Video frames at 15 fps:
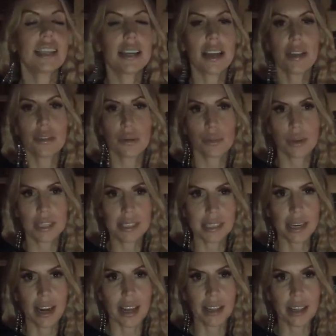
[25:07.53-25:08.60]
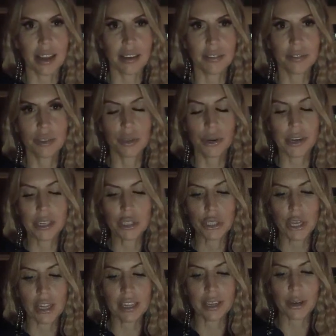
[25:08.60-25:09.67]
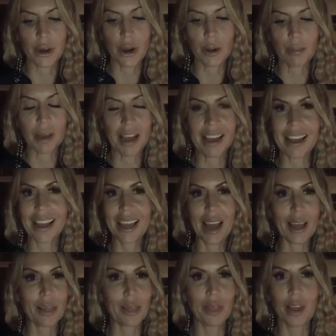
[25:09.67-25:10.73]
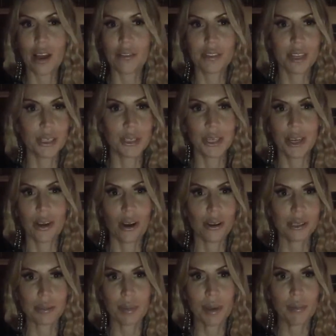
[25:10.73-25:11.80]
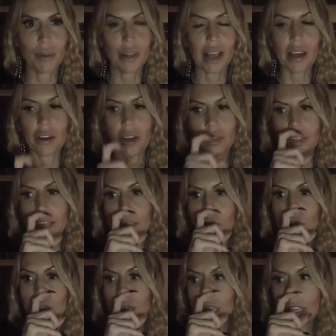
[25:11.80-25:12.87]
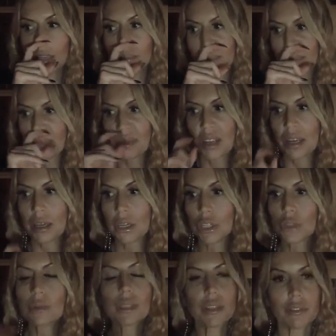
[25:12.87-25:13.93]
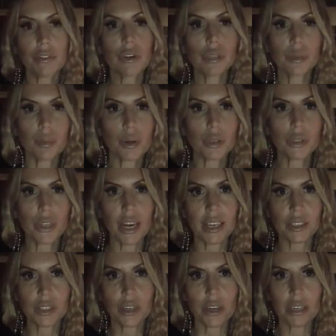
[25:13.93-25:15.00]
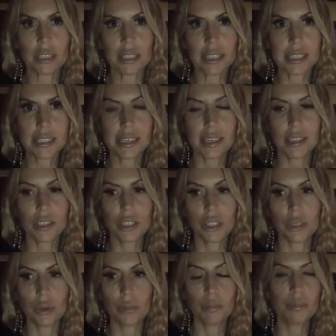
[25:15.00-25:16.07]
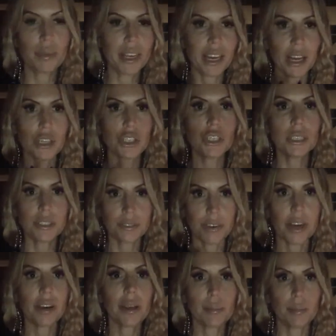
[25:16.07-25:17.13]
another reason I love your angelic karma. I love that she calls people out on this. She was the first person I started listening to because she's very